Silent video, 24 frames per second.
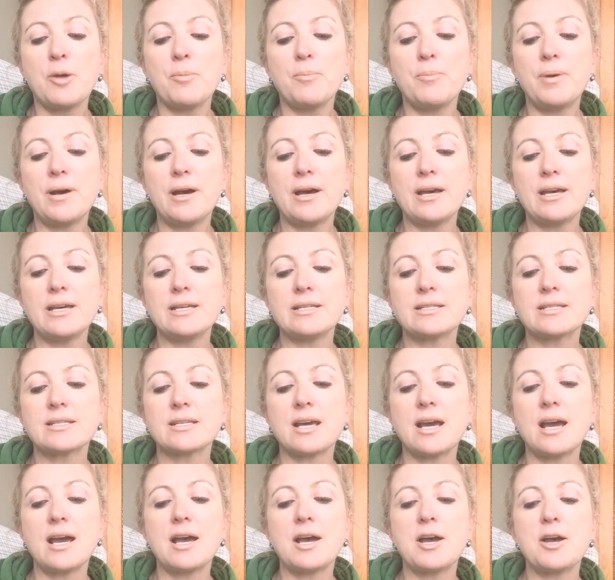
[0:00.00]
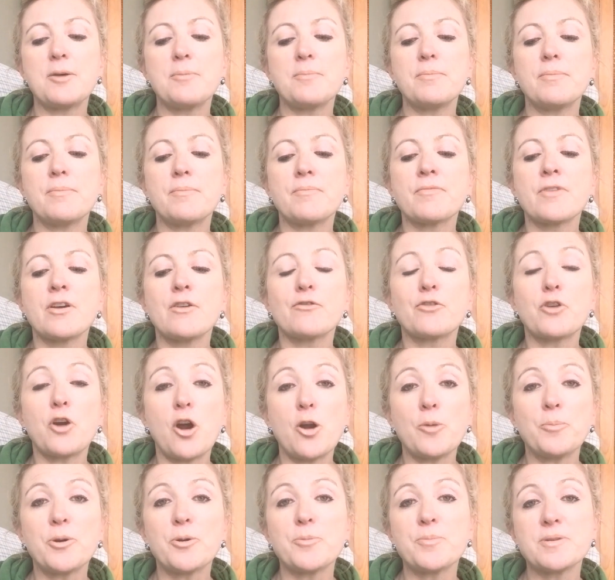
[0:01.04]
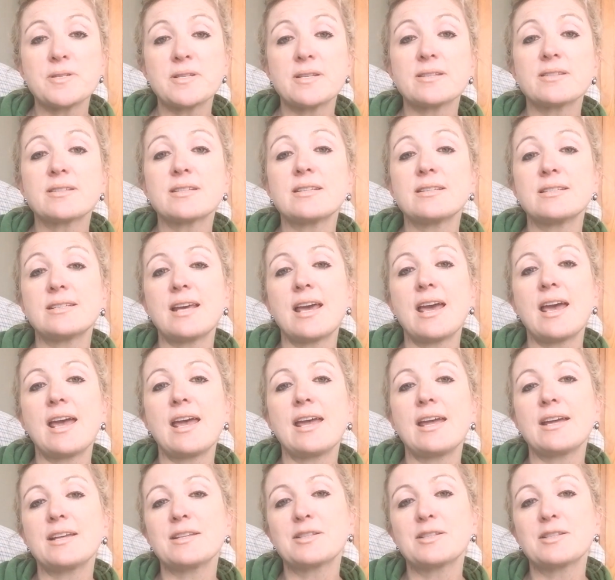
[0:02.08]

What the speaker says: But for our purposes today,